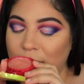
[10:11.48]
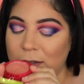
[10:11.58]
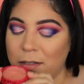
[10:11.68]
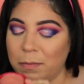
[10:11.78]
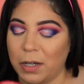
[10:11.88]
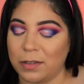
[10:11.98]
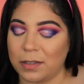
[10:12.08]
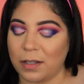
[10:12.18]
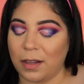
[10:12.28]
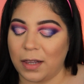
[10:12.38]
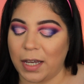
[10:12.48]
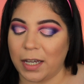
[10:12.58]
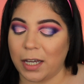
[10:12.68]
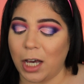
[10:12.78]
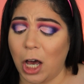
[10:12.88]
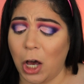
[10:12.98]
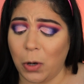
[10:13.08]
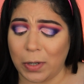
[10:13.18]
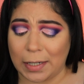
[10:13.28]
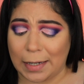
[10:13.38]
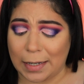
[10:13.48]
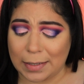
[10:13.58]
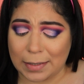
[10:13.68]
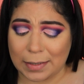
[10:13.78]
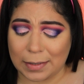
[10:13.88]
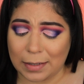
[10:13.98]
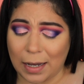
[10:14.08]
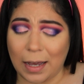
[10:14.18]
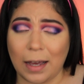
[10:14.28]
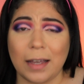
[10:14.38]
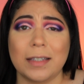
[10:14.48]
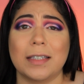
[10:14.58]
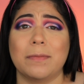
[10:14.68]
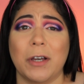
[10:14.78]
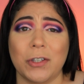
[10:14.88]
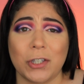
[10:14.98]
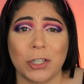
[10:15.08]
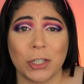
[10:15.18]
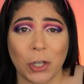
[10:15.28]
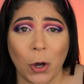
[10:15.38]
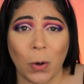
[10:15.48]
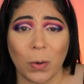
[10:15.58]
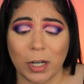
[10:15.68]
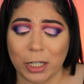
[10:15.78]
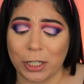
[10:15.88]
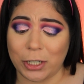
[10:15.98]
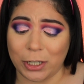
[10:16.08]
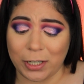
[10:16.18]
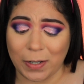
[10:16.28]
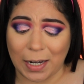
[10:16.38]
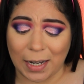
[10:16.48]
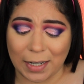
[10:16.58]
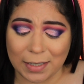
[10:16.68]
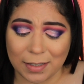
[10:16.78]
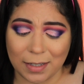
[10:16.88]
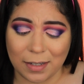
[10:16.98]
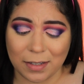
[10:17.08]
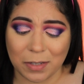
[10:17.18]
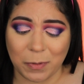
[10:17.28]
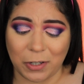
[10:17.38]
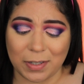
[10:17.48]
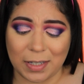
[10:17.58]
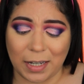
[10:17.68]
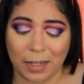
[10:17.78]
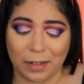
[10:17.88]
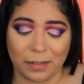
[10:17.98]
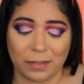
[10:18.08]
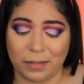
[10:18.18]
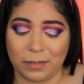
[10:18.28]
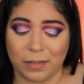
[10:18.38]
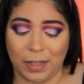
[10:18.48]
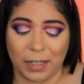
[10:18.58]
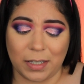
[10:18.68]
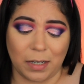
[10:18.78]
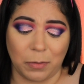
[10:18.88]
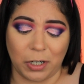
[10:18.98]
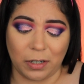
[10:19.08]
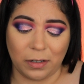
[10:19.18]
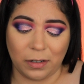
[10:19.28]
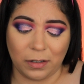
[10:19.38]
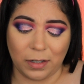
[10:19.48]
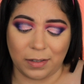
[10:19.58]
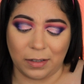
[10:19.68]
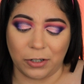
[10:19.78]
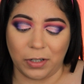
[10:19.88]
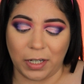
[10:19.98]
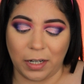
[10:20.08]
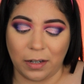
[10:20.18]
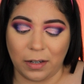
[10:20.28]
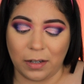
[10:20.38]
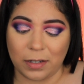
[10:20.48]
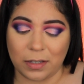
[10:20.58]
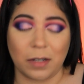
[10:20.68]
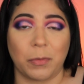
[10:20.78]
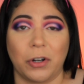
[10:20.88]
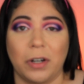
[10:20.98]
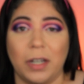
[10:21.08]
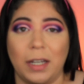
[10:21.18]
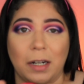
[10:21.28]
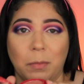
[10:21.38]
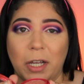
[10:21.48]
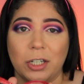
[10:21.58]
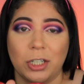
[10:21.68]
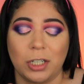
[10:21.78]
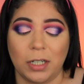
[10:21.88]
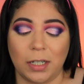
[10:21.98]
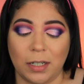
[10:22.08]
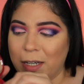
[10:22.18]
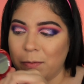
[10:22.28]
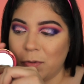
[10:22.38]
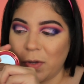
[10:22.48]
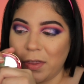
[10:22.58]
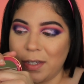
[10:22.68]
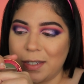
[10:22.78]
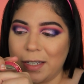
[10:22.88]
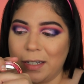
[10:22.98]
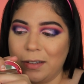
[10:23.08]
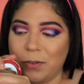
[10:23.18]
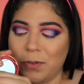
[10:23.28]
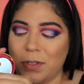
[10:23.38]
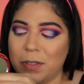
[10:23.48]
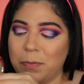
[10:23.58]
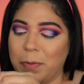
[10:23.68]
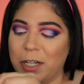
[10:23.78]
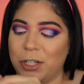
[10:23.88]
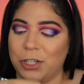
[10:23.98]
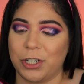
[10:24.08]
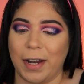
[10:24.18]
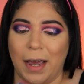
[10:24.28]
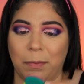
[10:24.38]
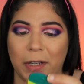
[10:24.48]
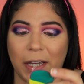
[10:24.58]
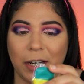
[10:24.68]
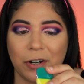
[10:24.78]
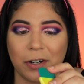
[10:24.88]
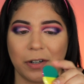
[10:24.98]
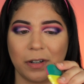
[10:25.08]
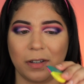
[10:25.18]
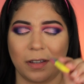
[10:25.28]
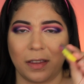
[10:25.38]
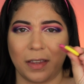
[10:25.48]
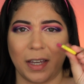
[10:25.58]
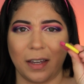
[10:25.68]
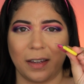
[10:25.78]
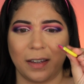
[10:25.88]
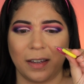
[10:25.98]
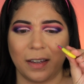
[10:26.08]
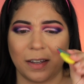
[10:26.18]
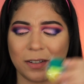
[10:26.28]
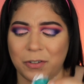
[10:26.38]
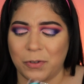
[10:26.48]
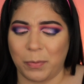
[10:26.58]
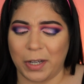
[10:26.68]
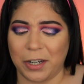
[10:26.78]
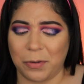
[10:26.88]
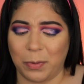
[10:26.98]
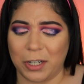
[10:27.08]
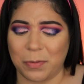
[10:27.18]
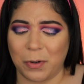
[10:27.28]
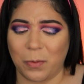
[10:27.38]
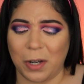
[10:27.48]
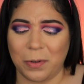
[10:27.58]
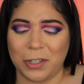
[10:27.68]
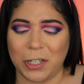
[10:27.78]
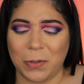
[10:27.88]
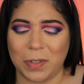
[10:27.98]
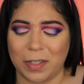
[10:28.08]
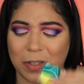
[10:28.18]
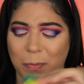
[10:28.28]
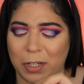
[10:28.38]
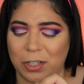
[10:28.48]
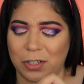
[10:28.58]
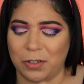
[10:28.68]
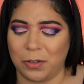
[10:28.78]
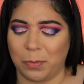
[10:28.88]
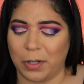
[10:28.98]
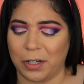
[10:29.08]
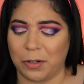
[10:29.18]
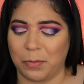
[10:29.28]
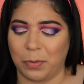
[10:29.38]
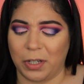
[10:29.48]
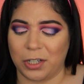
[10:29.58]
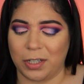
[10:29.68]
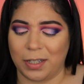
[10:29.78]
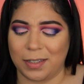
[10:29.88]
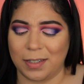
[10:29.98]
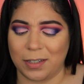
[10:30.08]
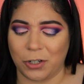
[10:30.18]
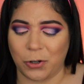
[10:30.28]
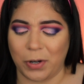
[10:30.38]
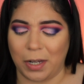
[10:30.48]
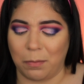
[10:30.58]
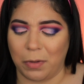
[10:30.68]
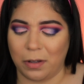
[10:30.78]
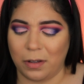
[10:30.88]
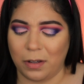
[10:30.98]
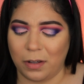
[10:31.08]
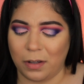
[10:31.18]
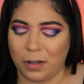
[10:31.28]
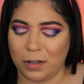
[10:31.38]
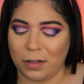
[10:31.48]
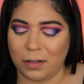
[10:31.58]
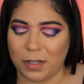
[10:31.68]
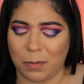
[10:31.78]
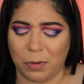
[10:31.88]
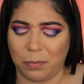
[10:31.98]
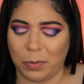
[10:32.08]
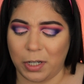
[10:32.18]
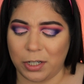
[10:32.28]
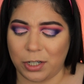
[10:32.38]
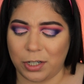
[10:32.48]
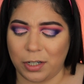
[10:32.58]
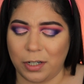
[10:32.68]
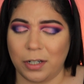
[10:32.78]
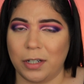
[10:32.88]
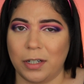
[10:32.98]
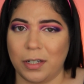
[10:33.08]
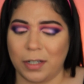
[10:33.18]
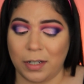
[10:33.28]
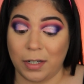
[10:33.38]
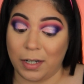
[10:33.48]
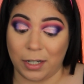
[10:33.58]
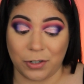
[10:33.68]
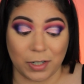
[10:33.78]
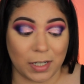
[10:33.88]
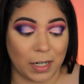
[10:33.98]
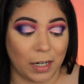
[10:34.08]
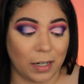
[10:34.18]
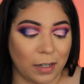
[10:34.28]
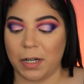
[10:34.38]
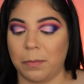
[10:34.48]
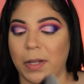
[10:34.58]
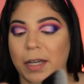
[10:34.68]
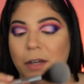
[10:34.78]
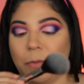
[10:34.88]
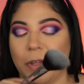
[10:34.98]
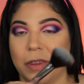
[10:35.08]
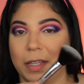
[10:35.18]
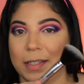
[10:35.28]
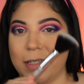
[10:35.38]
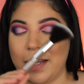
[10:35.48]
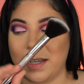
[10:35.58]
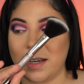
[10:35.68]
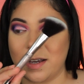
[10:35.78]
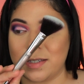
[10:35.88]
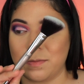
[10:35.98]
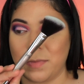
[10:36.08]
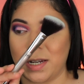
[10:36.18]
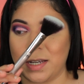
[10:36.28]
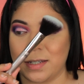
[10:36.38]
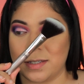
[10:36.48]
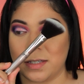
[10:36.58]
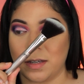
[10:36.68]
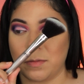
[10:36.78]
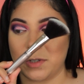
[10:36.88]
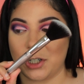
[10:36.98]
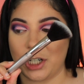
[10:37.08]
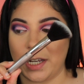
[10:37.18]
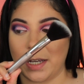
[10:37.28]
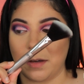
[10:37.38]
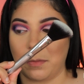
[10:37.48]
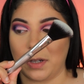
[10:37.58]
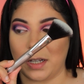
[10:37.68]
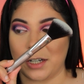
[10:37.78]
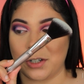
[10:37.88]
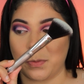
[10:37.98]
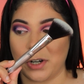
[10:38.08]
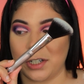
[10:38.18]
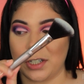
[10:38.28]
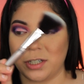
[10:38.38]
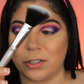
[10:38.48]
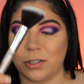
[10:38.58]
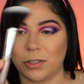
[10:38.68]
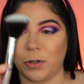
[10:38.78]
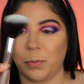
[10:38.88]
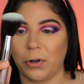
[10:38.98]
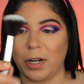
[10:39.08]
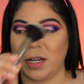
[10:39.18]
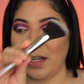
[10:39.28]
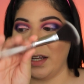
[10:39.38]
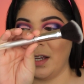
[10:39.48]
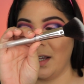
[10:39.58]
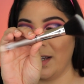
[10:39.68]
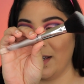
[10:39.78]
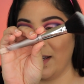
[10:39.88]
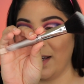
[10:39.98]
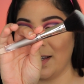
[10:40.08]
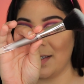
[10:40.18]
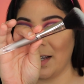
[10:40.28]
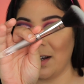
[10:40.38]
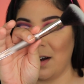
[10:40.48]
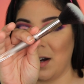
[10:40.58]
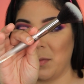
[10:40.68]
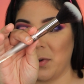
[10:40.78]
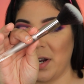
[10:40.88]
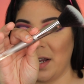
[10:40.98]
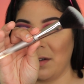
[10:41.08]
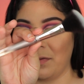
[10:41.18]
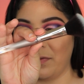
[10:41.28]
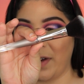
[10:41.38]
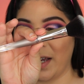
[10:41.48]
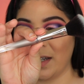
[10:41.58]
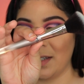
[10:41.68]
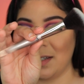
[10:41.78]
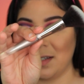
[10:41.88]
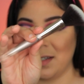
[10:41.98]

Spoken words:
it smells like coconuts. It smells so good, you guys. It smells like summer. It's literally summer in a blush. It comes with this like little sponge applicator thing to apply your blush, but why would you use a sponge to apply your blush unless it's a cream type of blush? Interesting. I'm gonna apply it with this CHIC Cosmetics Chic blush brush. It's so pretty. Has like an ombre effect.